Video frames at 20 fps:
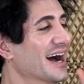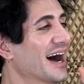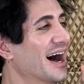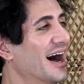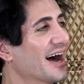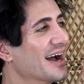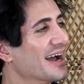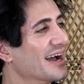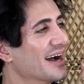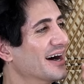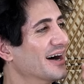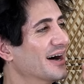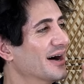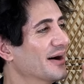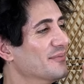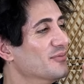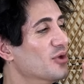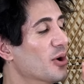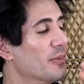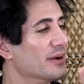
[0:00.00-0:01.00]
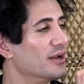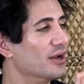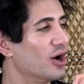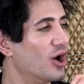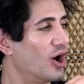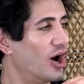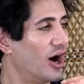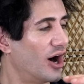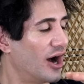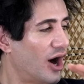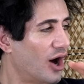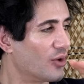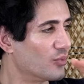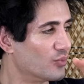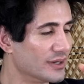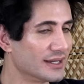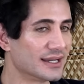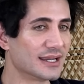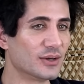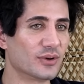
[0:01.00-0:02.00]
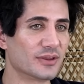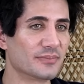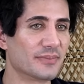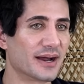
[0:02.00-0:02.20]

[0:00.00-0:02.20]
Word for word: Really,